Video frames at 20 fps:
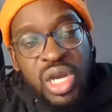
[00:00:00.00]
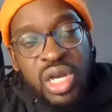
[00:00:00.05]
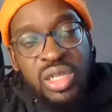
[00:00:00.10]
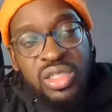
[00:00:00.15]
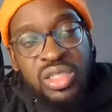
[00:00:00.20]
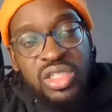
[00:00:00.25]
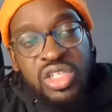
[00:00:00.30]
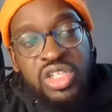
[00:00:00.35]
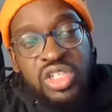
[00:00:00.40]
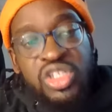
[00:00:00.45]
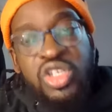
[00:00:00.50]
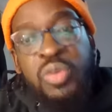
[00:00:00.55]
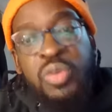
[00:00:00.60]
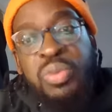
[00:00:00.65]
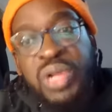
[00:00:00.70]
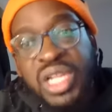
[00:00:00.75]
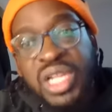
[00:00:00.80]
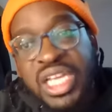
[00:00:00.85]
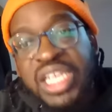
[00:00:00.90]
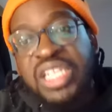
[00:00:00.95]
answered. So
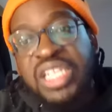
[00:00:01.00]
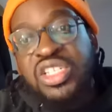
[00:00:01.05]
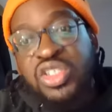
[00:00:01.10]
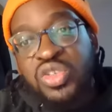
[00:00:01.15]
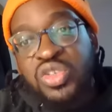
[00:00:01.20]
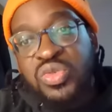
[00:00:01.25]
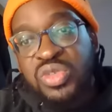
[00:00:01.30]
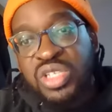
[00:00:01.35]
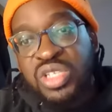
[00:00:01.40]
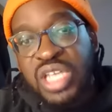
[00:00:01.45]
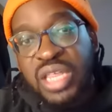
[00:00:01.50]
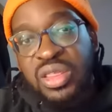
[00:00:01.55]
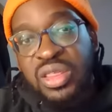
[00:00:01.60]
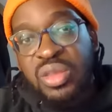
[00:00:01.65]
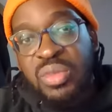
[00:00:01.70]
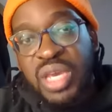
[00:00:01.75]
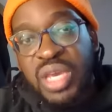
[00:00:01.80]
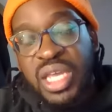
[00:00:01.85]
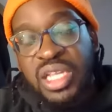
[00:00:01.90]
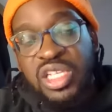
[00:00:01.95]
please do send
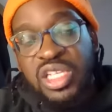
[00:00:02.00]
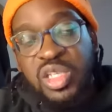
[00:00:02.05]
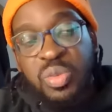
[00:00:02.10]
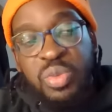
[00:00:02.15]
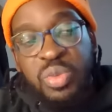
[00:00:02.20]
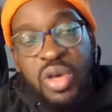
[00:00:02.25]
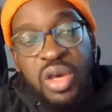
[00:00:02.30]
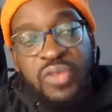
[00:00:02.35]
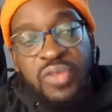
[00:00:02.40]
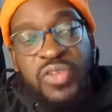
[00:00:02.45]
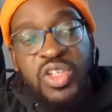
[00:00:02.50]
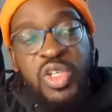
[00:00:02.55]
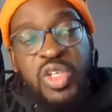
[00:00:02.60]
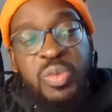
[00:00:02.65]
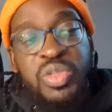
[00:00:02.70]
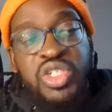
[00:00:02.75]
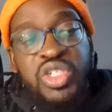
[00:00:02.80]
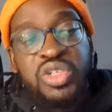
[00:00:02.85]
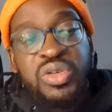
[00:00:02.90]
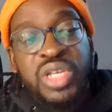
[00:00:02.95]
them in. It's a perfect
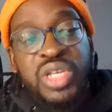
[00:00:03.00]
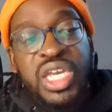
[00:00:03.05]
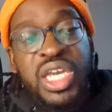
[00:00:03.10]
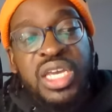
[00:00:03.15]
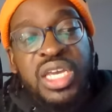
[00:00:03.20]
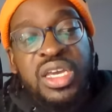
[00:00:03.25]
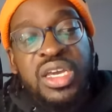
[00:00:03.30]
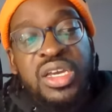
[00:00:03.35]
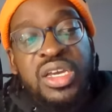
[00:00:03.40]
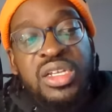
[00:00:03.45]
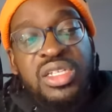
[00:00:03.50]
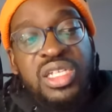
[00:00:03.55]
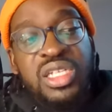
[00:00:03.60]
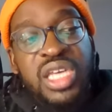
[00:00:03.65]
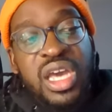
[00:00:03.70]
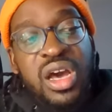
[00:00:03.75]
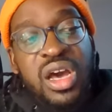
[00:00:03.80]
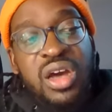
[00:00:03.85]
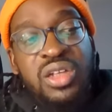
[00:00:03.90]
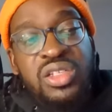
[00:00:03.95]
opportunity to
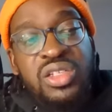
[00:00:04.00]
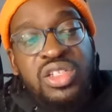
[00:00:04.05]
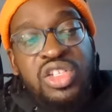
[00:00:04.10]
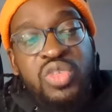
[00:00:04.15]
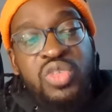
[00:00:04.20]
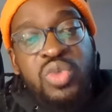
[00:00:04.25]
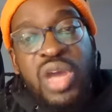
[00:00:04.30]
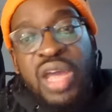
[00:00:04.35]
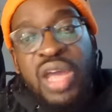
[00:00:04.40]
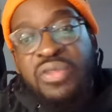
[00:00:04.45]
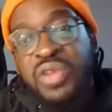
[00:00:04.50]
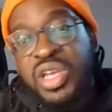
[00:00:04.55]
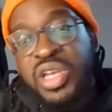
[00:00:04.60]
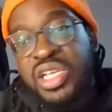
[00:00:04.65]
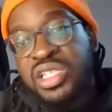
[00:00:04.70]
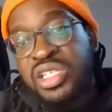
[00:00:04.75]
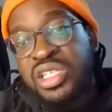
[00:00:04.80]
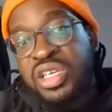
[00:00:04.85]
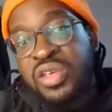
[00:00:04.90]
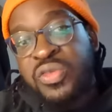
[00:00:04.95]
get answered whatever it
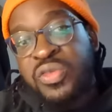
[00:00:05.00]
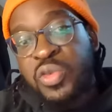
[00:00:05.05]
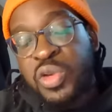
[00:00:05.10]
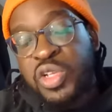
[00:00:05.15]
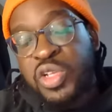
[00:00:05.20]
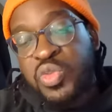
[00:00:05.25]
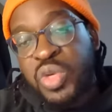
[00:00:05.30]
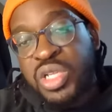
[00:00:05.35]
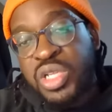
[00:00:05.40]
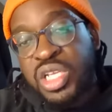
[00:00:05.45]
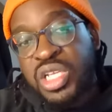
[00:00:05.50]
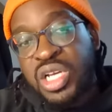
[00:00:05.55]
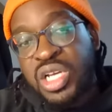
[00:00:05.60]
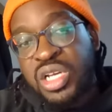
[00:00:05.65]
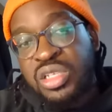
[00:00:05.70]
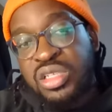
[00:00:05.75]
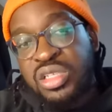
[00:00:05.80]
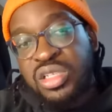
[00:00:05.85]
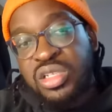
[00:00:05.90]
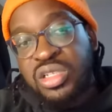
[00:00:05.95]
is that you've always wanted
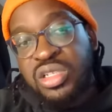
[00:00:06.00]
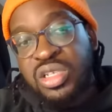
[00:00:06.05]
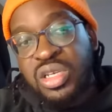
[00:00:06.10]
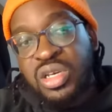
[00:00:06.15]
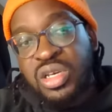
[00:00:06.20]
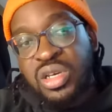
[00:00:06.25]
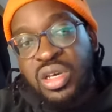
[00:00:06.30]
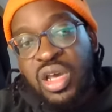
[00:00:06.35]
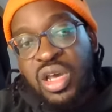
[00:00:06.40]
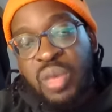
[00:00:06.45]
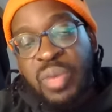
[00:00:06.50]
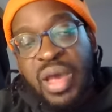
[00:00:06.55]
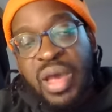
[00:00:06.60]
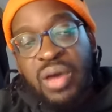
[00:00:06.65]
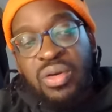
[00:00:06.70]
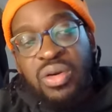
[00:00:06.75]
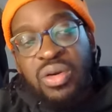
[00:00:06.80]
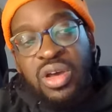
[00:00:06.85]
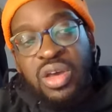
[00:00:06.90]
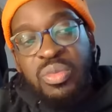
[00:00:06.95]
answered
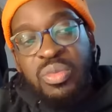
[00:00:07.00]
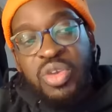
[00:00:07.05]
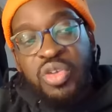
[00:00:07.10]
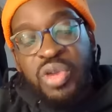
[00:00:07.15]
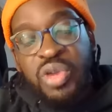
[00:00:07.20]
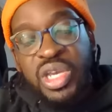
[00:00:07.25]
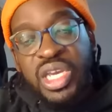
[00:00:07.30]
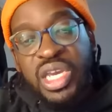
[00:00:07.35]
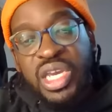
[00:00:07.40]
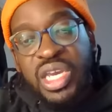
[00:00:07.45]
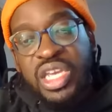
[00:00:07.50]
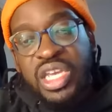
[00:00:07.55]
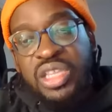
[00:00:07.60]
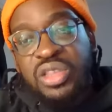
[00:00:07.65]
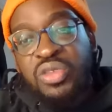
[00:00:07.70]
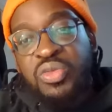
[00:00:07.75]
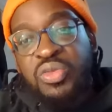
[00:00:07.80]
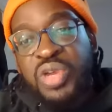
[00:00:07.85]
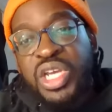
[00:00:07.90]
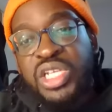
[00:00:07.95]
about cricket in
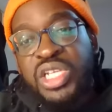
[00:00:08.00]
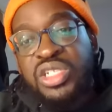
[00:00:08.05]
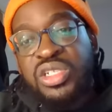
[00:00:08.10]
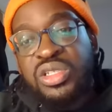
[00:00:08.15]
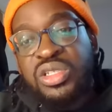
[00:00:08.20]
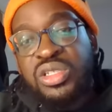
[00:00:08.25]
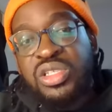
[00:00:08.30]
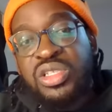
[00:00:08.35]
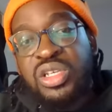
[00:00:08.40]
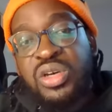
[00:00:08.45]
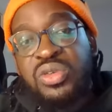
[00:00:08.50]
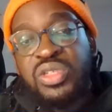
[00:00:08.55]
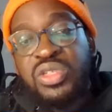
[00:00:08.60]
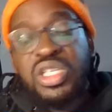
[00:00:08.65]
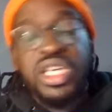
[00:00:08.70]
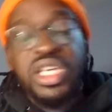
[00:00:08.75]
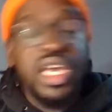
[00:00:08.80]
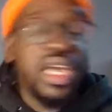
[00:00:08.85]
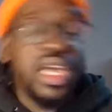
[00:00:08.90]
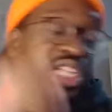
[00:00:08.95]
the region. So
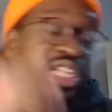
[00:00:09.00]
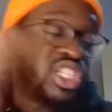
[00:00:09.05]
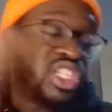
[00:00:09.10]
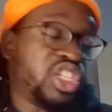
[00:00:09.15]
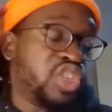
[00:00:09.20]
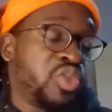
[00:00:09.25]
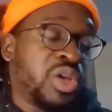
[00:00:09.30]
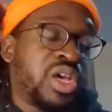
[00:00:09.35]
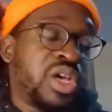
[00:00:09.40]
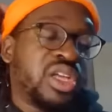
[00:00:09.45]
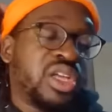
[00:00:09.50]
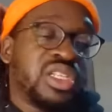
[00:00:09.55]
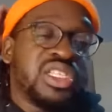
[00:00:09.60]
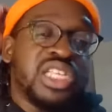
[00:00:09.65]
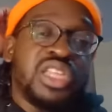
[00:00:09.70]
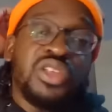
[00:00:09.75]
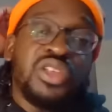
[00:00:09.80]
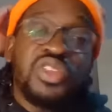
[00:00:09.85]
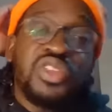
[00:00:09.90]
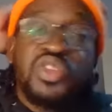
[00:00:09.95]
yeah, head to Twitter and
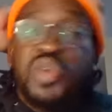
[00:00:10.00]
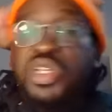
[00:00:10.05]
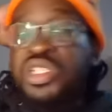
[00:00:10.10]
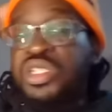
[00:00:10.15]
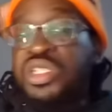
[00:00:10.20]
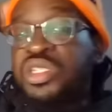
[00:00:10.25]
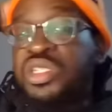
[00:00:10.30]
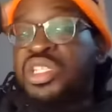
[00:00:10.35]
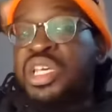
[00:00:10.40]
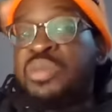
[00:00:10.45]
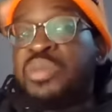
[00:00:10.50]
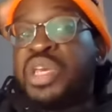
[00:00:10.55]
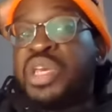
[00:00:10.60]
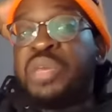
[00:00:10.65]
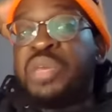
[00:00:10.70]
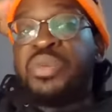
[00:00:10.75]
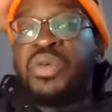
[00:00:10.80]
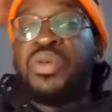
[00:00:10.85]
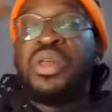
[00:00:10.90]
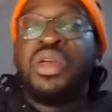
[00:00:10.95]
send those questions in,
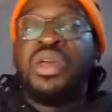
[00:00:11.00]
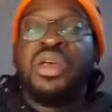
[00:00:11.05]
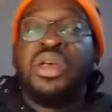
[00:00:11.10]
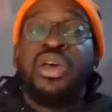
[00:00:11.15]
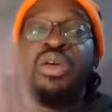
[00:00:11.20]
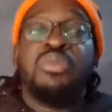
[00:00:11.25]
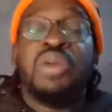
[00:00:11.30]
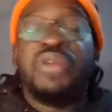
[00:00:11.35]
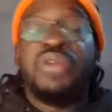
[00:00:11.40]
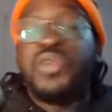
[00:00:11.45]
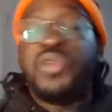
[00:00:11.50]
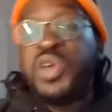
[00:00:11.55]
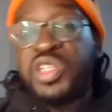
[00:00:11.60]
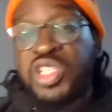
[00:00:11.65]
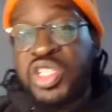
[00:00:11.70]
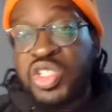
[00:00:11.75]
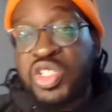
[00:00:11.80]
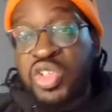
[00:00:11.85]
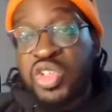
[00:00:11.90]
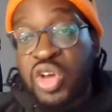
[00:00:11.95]
people. My
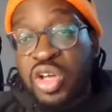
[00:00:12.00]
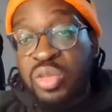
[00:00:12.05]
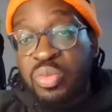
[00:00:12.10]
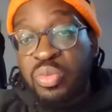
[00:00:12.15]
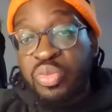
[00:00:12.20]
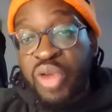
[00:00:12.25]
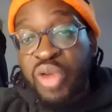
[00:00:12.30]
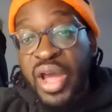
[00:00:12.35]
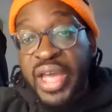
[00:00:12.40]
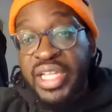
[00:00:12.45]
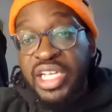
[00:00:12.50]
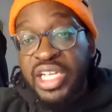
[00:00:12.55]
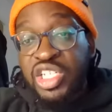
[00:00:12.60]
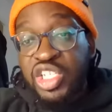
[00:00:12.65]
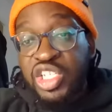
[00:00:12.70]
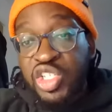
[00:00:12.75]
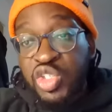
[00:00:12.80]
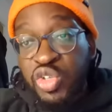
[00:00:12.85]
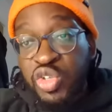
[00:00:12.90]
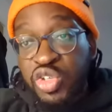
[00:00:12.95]
voice is gone. Brian, I
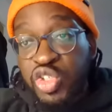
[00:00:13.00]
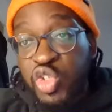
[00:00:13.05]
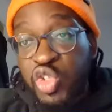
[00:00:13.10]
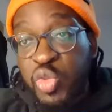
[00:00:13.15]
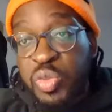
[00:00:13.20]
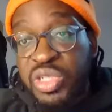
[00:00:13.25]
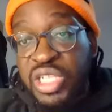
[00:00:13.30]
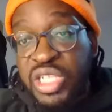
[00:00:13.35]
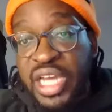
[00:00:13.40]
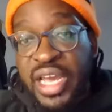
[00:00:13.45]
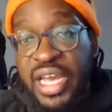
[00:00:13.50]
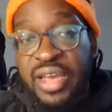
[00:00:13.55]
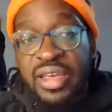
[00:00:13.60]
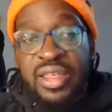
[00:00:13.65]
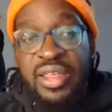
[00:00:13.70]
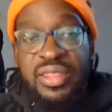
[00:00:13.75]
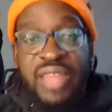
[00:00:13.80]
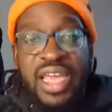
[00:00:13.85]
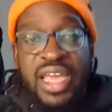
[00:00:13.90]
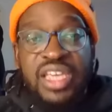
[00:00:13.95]
just saw your super chat.
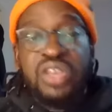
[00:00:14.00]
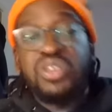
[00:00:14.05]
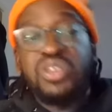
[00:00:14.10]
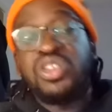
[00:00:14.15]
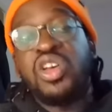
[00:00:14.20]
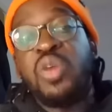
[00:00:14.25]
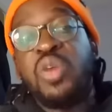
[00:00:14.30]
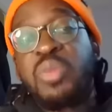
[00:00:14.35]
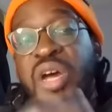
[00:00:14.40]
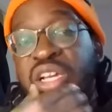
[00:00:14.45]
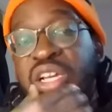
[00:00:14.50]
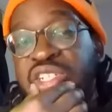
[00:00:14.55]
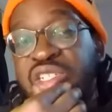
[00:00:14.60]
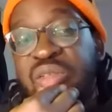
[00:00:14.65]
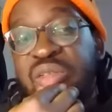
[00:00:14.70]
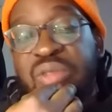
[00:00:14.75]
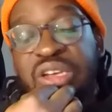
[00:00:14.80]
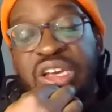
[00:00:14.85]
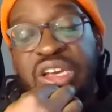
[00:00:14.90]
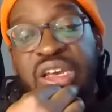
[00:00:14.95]
Thank you so much
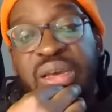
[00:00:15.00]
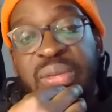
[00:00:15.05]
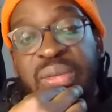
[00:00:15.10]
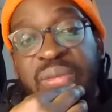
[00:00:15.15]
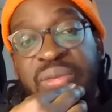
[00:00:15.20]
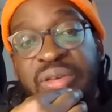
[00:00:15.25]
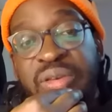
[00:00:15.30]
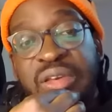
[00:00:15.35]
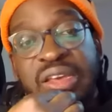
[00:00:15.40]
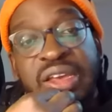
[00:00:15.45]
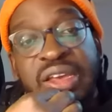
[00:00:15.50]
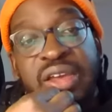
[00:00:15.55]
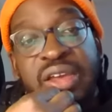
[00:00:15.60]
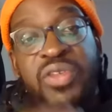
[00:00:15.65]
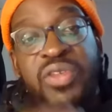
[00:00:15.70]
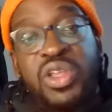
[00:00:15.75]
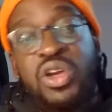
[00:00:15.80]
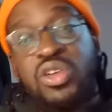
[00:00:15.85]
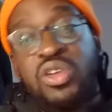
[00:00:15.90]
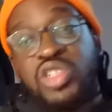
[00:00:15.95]
for
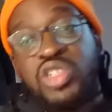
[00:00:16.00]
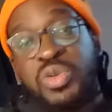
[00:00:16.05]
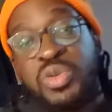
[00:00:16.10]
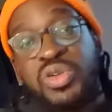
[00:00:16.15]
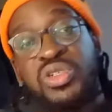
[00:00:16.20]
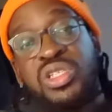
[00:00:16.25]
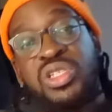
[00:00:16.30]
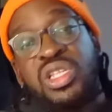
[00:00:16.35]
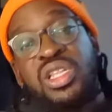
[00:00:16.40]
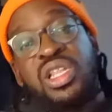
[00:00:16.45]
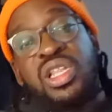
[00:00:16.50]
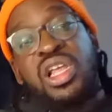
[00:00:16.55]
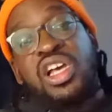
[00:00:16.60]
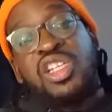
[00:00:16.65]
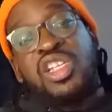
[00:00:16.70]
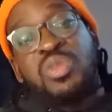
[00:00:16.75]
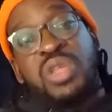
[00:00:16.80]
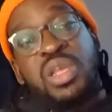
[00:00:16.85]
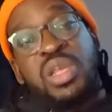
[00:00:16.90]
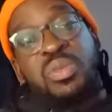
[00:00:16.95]
the contribution at the
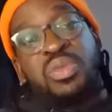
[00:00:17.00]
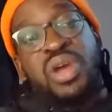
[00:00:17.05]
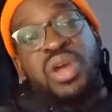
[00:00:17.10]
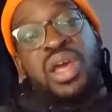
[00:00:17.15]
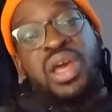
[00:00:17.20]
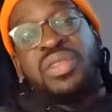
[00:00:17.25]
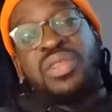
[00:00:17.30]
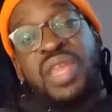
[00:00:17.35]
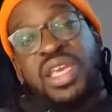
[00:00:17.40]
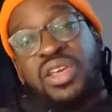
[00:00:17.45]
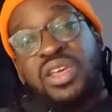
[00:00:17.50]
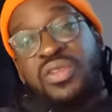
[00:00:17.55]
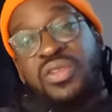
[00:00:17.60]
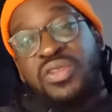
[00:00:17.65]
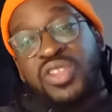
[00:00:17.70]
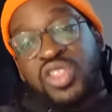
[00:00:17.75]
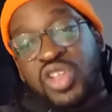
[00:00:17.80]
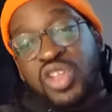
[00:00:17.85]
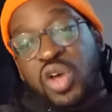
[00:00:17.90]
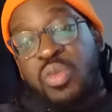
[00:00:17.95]
last minute, Brian. Thank you
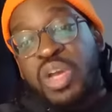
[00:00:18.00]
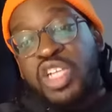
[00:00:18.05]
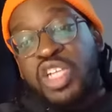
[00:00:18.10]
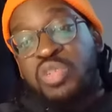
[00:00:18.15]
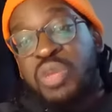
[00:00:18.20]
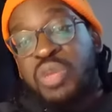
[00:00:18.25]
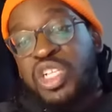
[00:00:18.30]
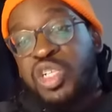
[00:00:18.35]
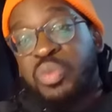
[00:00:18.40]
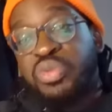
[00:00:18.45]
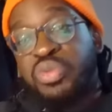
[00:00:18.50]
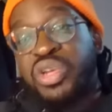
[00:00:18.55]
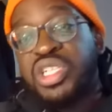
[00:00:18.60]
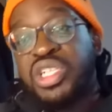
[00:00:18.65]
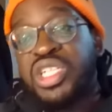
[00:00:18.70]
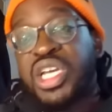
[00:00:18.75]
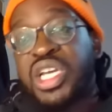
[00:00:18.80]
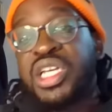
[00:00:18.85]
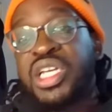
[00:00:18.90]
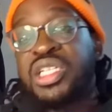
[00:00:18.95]
so much. Much
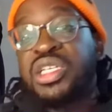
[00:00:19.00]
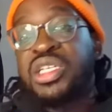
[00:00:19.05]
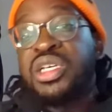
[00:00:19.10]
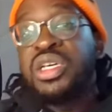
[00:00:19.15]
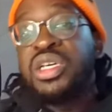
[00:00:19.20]
appreciated.